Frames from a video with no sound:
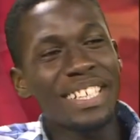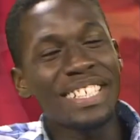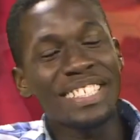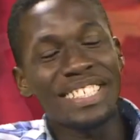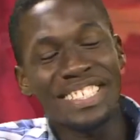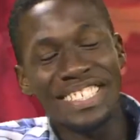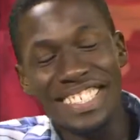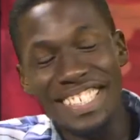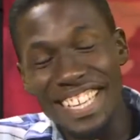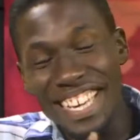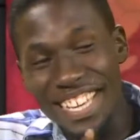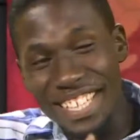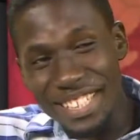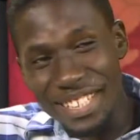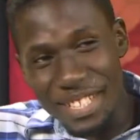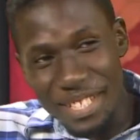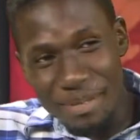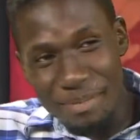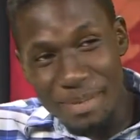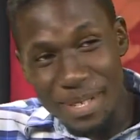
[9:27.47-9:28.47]
You're
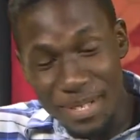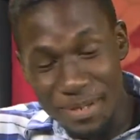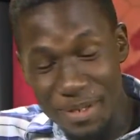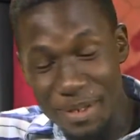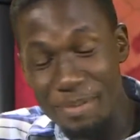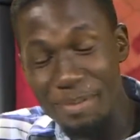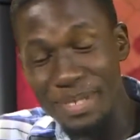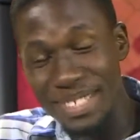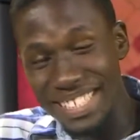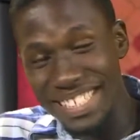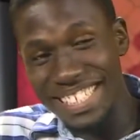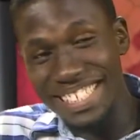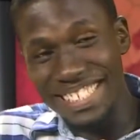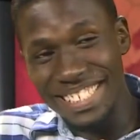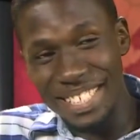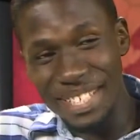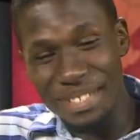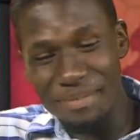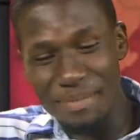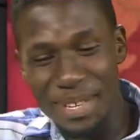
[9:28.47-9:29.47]
slightly
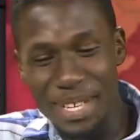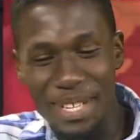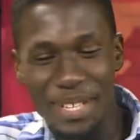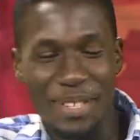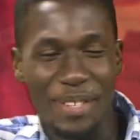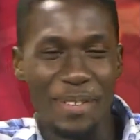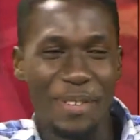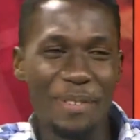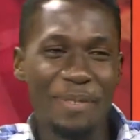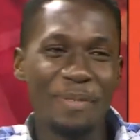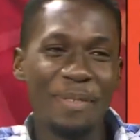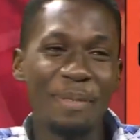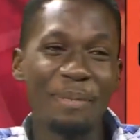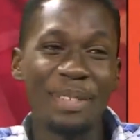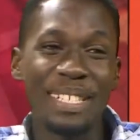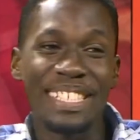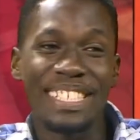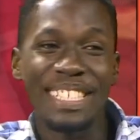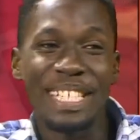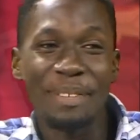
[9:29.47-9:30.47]
misrepresenting me, From the
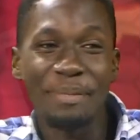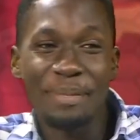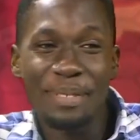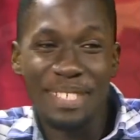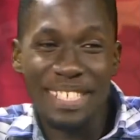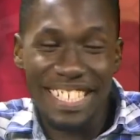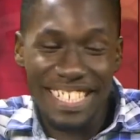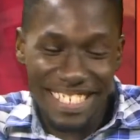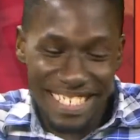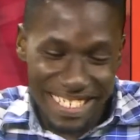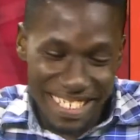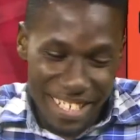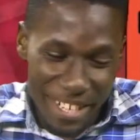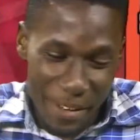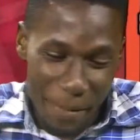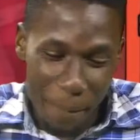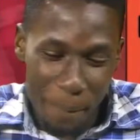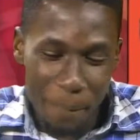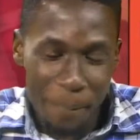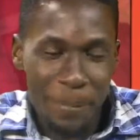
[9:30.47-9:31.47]
inception, I said
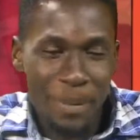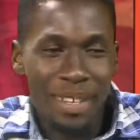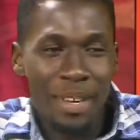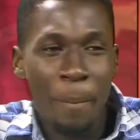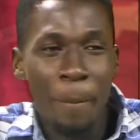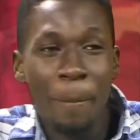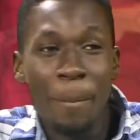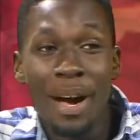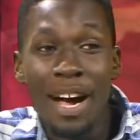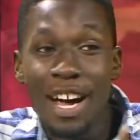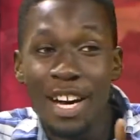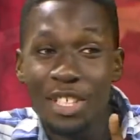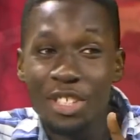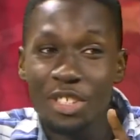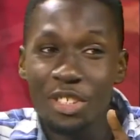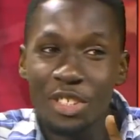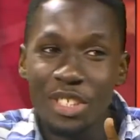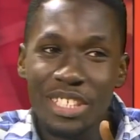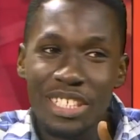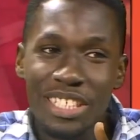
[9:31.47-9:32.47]

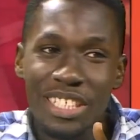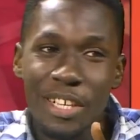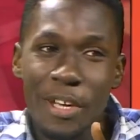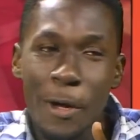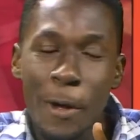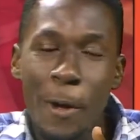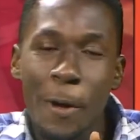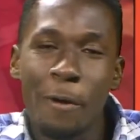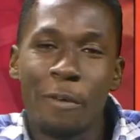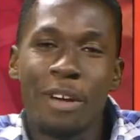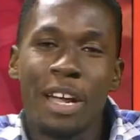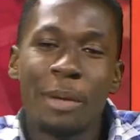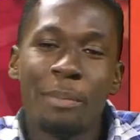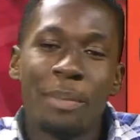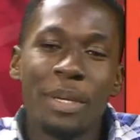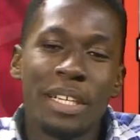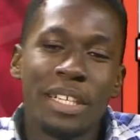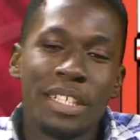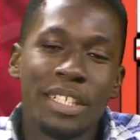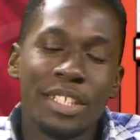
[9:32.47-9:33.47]
partially, right?
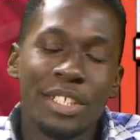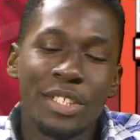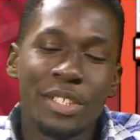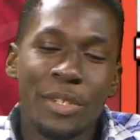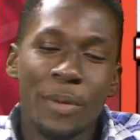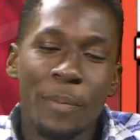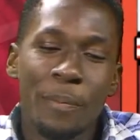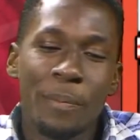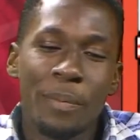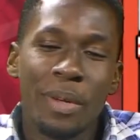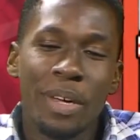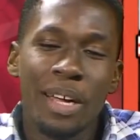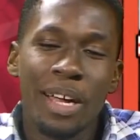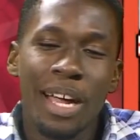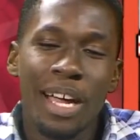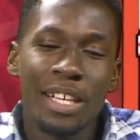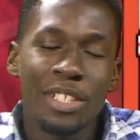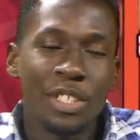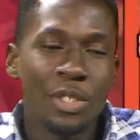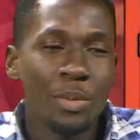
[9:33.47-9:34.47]
Because
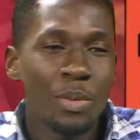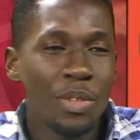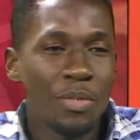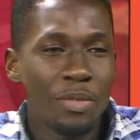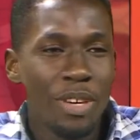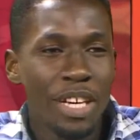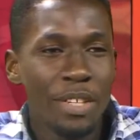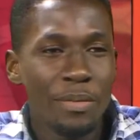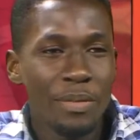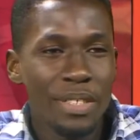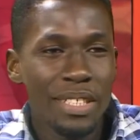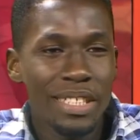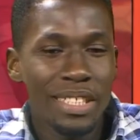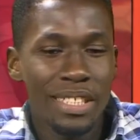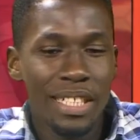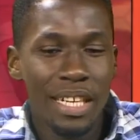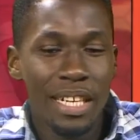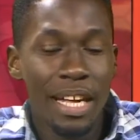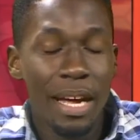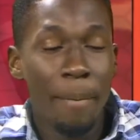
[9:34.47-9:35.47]
as you would have rightfully
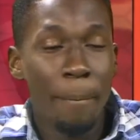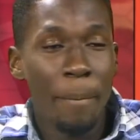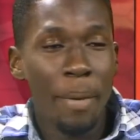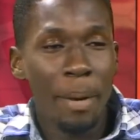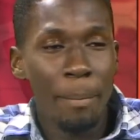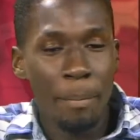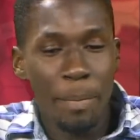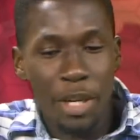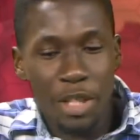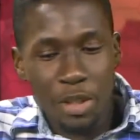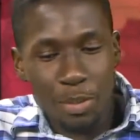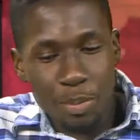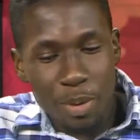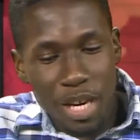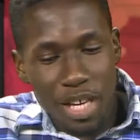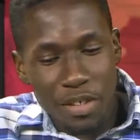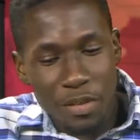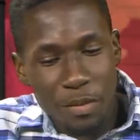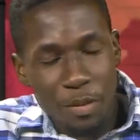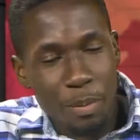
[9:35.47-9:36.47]
said, a major
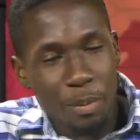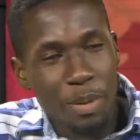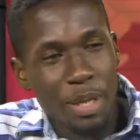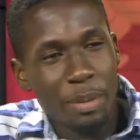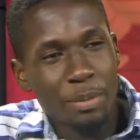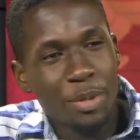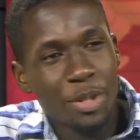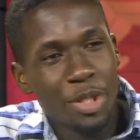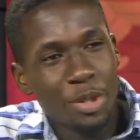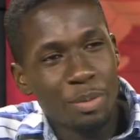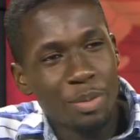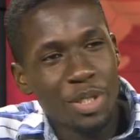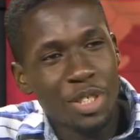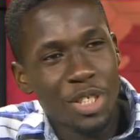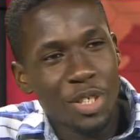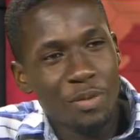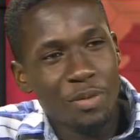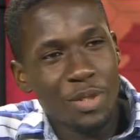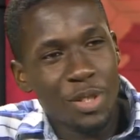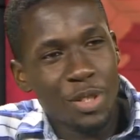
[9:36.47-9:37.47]
part of the blame should be
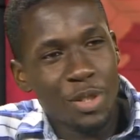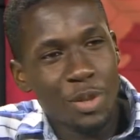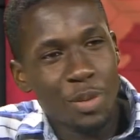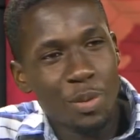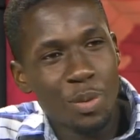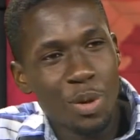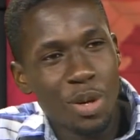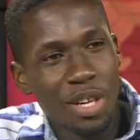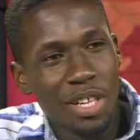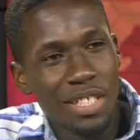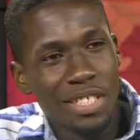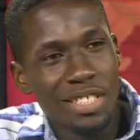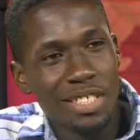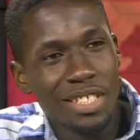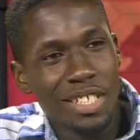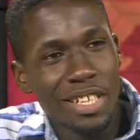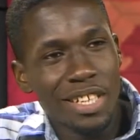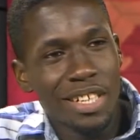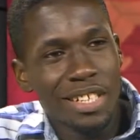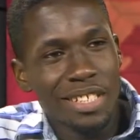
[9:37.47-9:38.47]
shifted towards
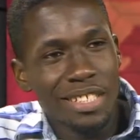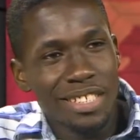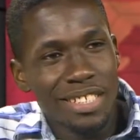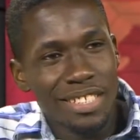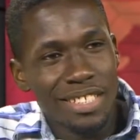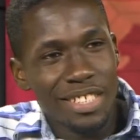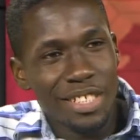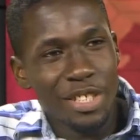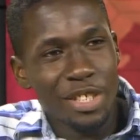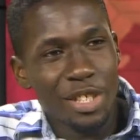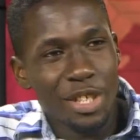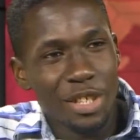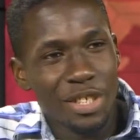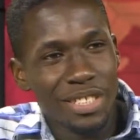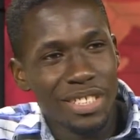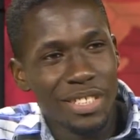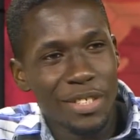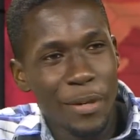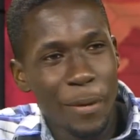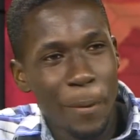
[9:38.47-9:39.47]
the seniors,